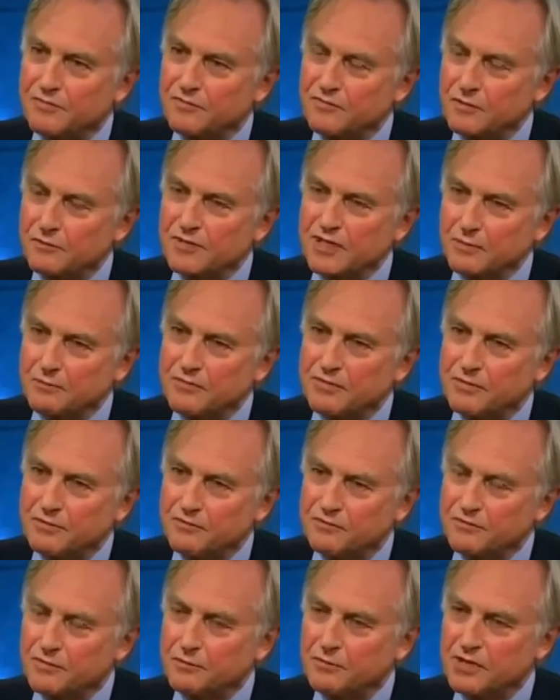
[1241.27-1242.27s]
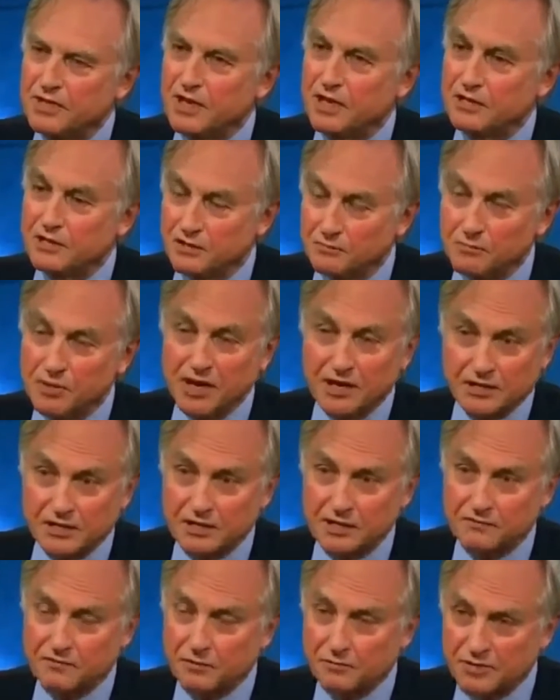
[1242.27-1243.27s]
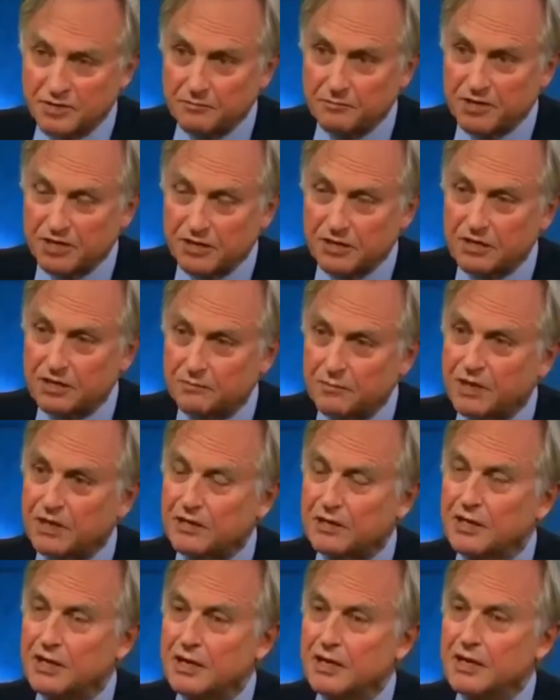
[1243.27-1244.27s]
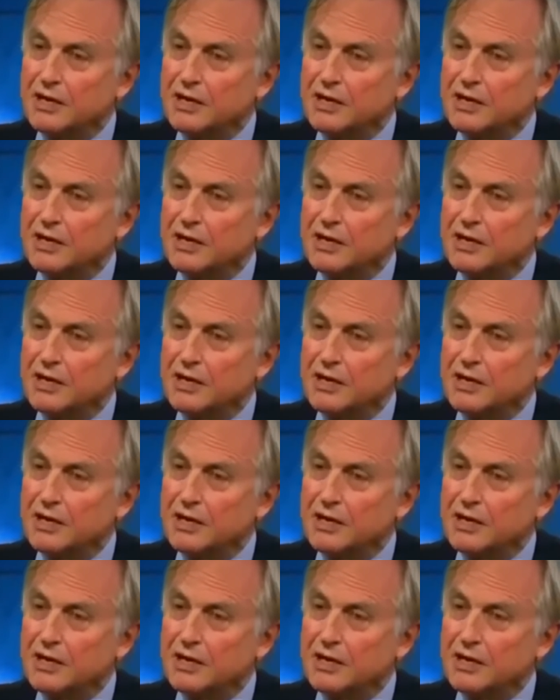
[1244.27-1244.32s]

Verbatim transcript: from, something from to get complexity from simplicity by, I